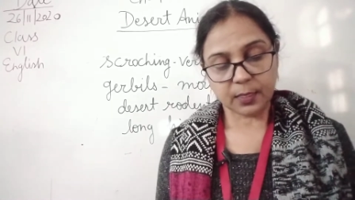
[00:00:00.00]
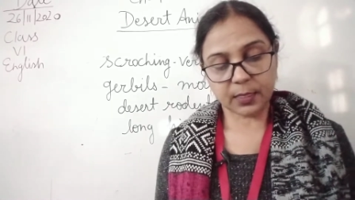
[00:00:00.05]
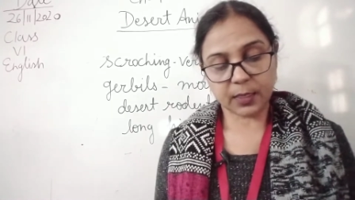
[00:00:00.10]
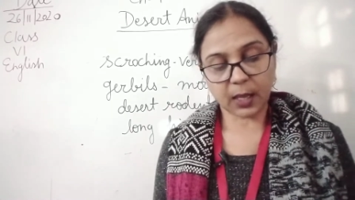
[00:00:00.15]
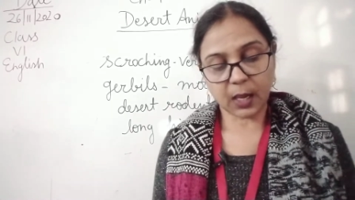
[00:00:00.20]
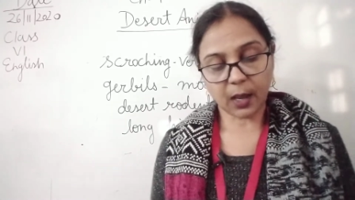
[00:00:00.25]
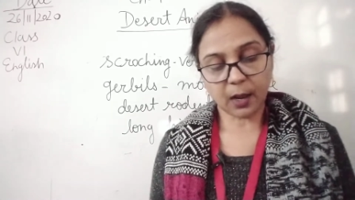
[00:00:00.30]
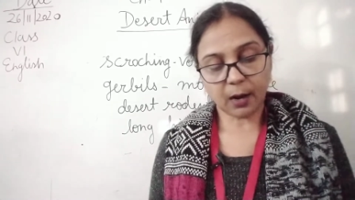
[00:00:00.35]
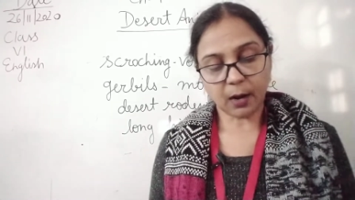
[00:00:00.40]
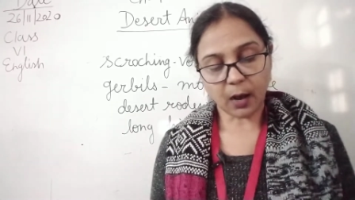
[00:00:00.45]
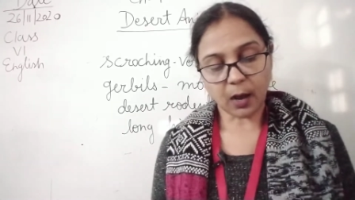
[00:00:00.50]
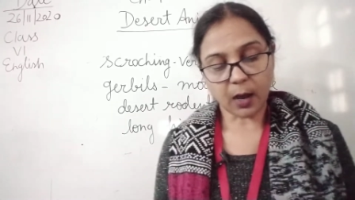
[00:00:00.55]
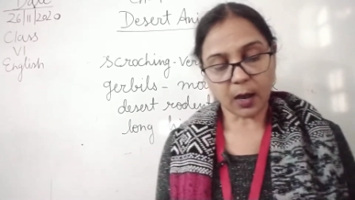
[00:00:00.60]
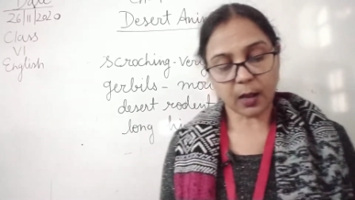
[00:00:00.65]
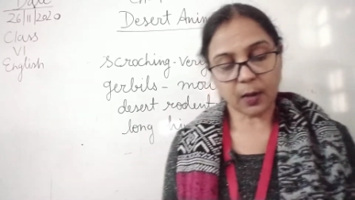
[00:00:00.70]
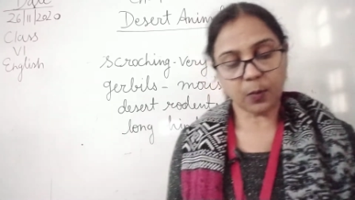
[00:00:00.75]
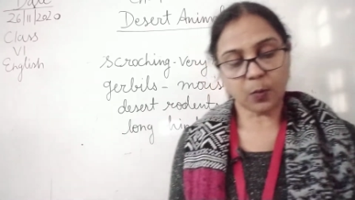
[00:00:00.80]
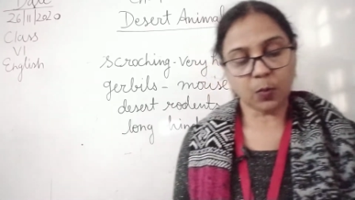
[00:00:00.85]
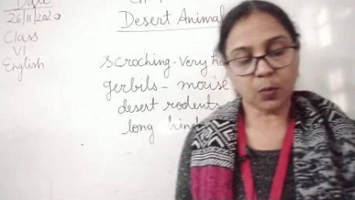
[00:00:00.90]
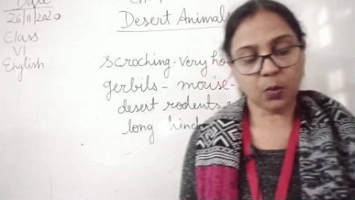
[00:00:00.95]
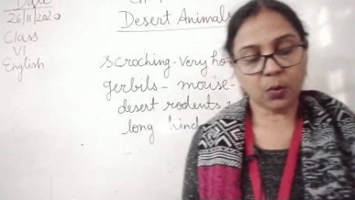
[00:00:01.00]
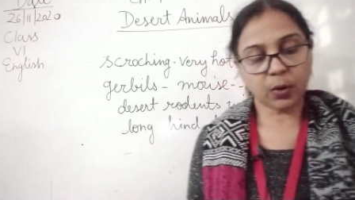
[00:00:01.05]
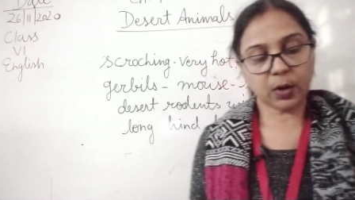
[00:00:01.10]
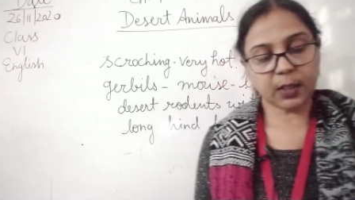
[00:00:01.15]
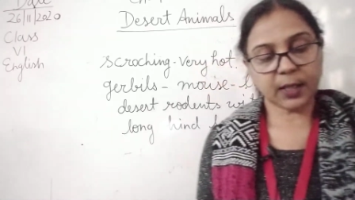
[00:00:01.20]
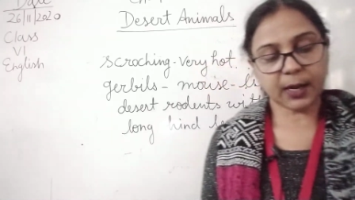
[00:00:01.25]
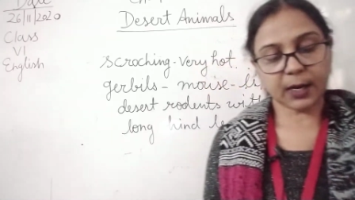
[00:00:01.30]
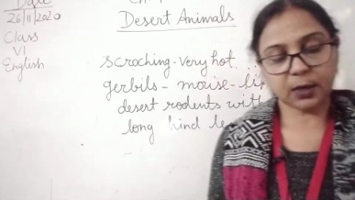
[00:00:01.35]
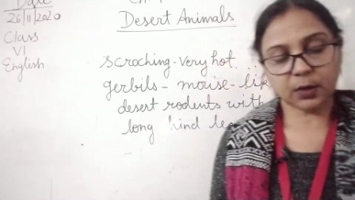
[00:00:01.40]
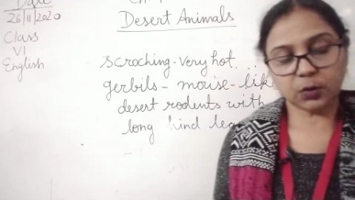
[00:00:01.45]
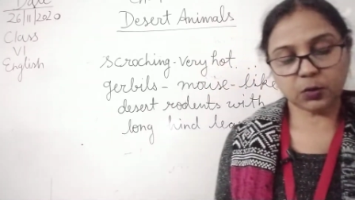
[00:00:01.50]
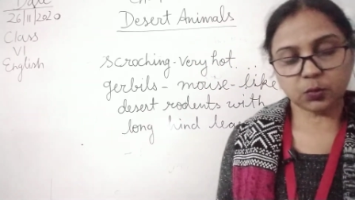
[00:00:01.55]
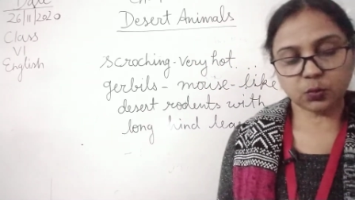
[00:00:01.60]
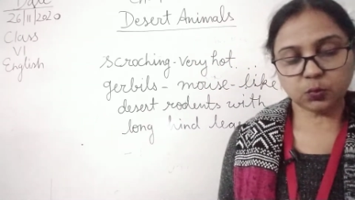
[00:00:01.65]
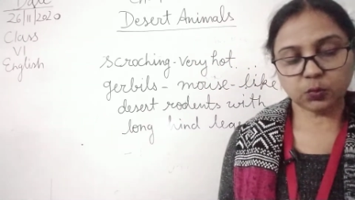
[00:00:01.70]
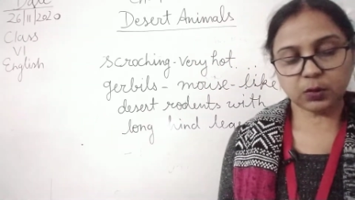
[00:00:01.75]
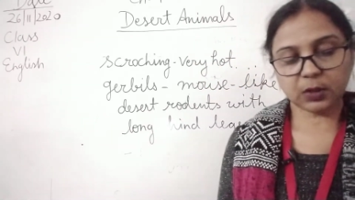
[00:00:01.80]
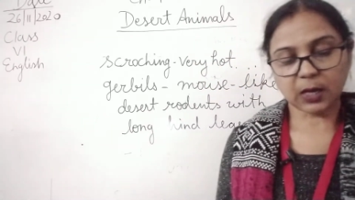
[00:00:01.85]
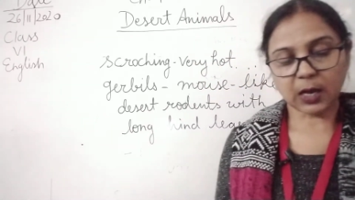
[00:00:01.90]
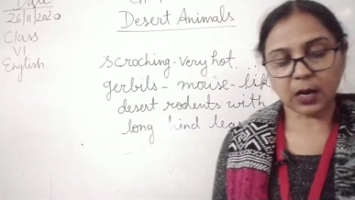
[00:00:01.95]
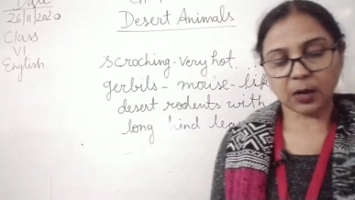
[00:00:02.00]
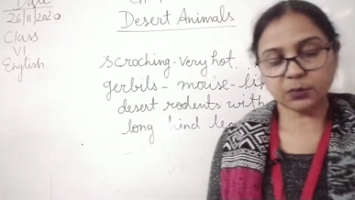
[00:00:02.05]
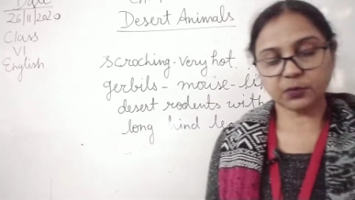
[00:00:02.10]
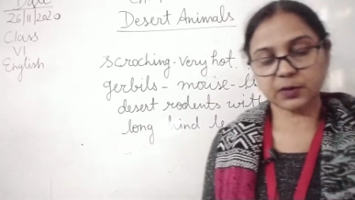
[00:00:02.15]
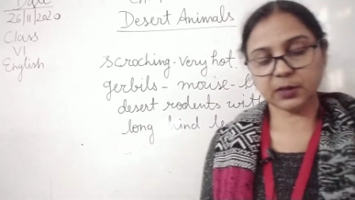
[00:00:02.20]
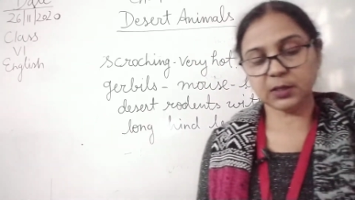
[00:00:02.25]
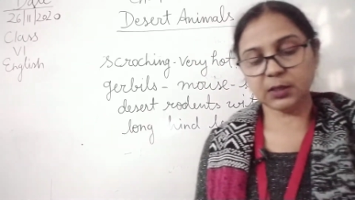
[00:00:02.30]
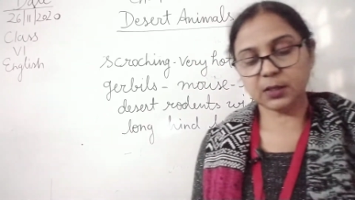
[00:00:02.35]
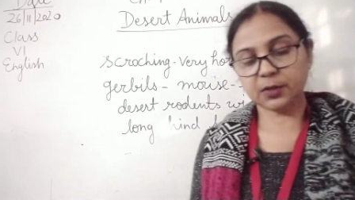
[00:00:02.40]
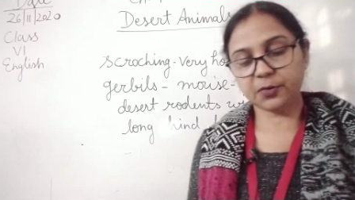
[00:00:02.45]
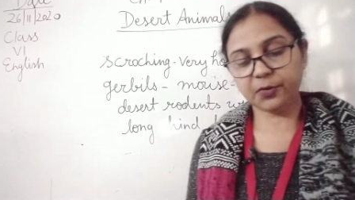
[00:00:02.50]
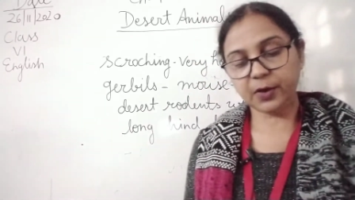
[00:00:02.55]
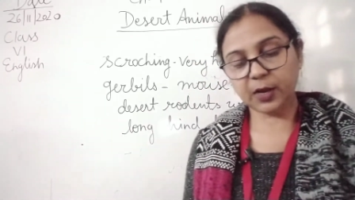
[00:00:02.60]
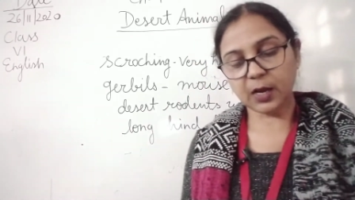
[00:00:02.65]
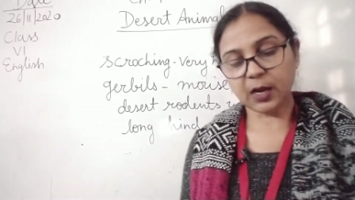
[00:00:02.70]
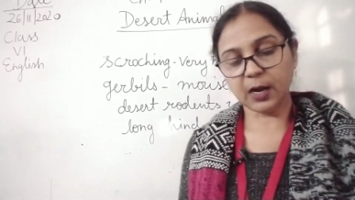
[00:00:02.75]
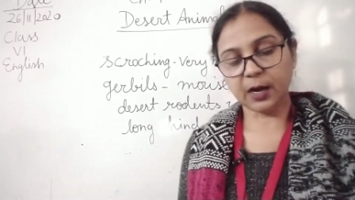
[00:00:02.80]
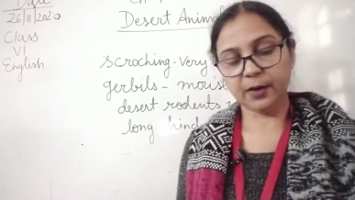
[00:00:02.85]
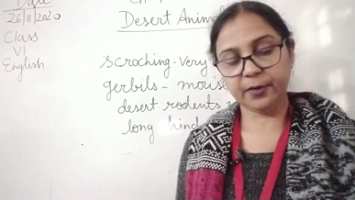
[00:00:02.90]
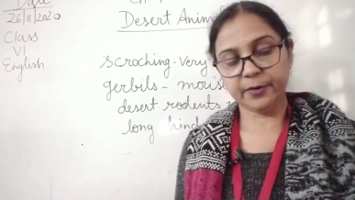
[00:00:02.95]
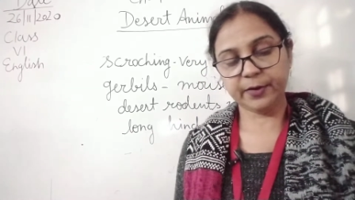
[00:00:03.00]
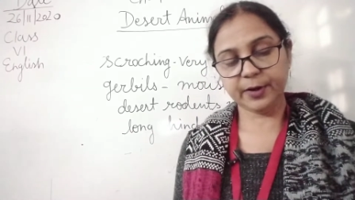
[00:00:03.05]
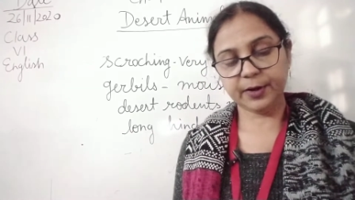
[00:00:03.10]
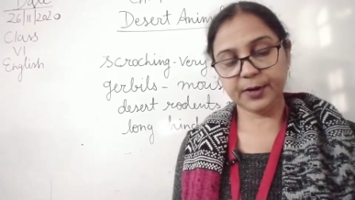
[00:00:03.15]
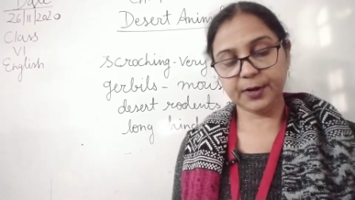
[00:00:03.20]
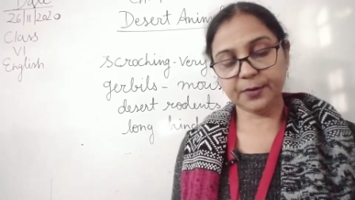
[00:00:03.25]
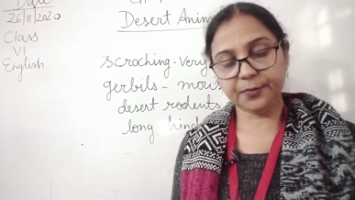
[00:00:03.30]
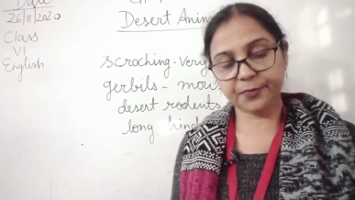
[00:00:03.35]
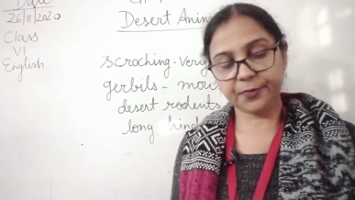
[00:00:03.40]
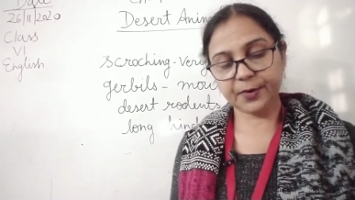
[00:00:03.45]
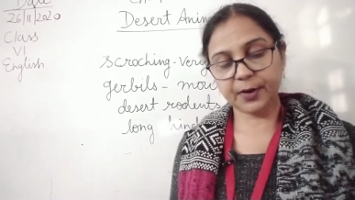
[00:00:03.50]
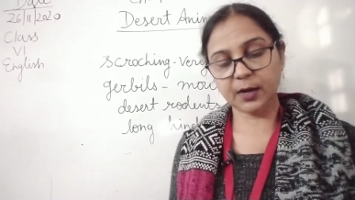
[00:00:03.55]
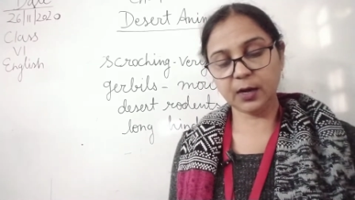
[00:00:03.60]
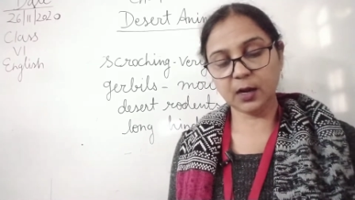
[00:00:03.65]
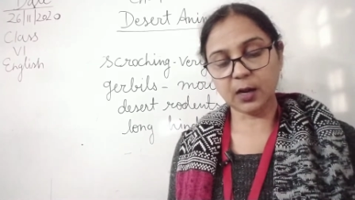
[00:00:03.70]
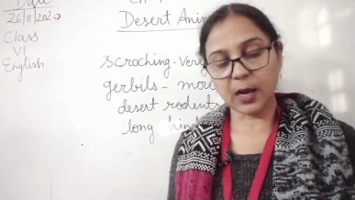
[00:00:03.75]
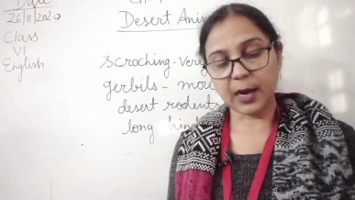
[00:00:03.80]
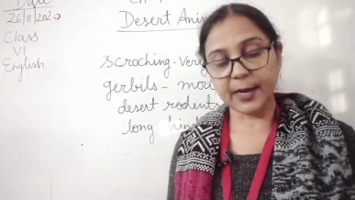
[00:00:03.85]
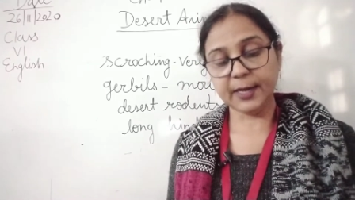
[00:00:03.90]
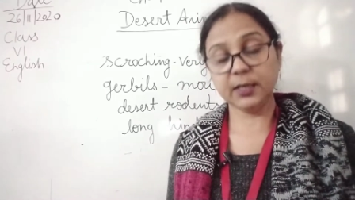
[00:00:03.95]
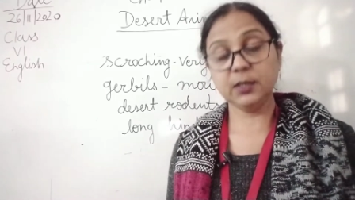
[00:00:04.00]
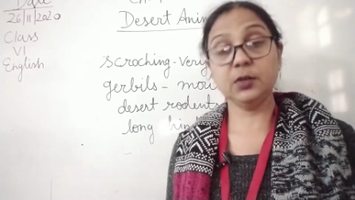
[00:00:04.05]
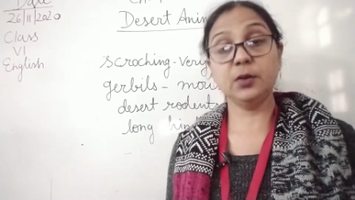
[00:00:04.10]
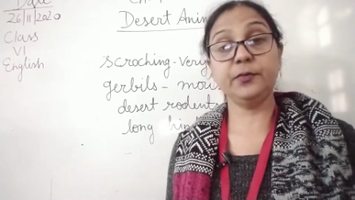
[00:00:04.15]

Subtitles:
there are more than 2,300 different kinds